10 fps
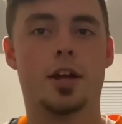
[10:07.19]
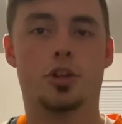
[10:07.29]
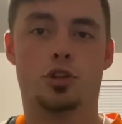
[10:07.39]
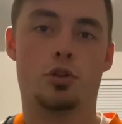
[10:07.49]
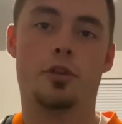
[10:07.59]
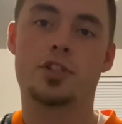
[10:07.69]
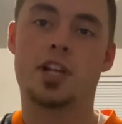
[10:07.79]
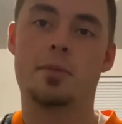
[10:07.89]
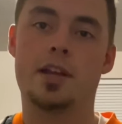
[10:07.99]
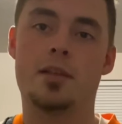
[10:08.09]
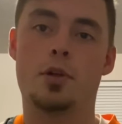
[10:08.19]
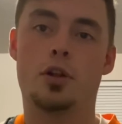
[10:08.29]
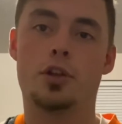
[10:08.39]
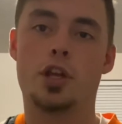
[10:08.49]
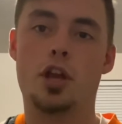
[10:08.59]
Don't know if it's going to be in the middle
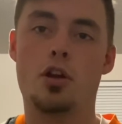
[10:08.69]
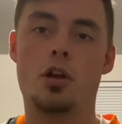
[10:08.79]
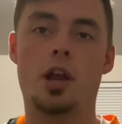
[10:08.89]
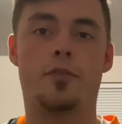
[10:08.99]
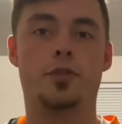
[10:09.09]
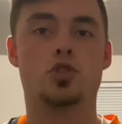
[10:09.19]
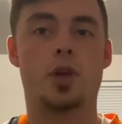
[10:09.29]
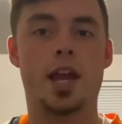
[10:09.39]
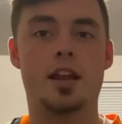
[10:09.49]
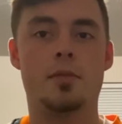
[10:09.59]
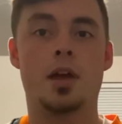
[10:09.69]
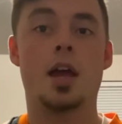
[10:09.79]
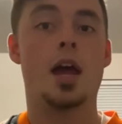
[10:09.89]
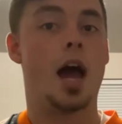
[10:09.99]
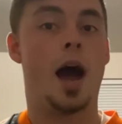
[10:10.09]
of the year. If we trade him,
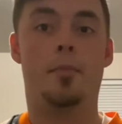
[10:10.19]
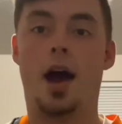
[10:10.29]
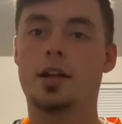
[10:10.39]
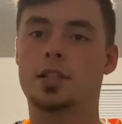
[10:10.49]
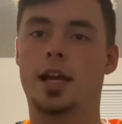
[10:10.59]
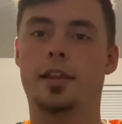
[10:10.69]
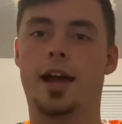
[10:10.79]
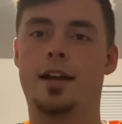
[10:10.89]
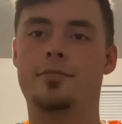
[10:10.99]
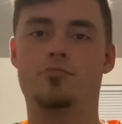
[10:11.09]
I'm not saying that.